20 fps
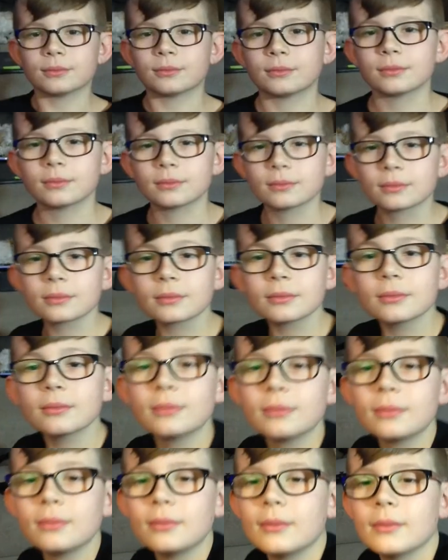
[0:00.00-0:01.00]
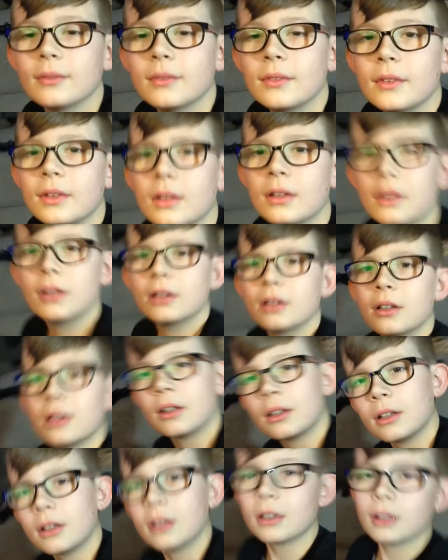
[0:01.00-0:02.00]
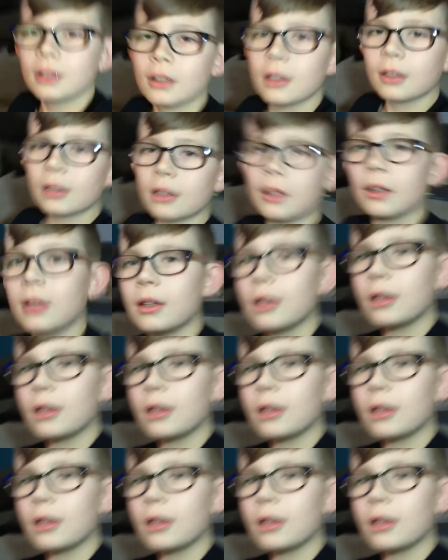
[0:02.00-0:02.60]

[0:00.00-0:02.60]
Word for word: Oh, okay. You gotta see this thing.